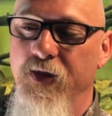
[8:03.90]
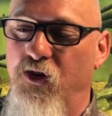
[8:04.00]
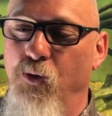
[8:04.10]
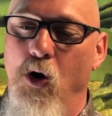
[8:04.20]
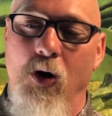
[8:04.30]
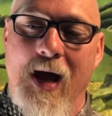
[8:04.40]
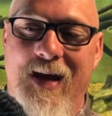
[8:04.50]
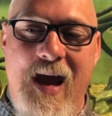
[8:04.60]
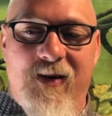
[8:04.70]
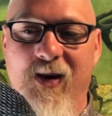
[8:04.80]
This roll, I
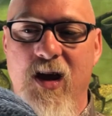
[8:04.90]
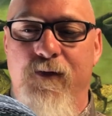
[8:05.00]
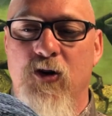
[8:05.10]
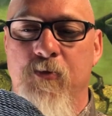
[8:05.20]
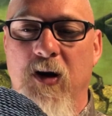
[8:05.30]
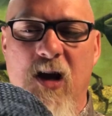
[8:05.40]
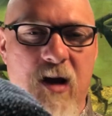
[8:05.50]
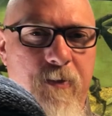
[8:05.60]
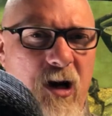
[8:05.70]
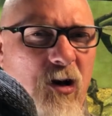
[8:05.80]
can't tell you if it's been
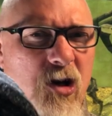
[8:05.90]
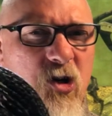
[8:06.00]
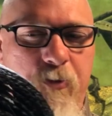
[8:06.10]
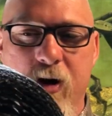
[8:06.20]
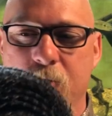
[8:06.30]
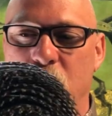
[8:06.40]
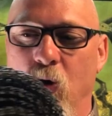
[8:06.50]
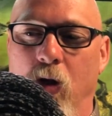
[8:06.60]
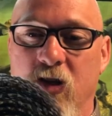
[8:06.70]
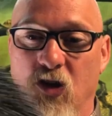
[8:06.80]
cut, but it looks pretty much
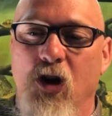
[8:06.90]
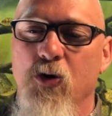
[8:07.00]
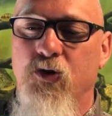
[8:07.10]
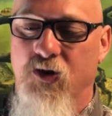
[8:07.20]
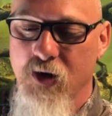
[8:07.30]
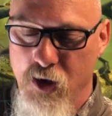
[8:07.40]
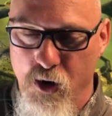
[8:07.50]
whole. It's loose.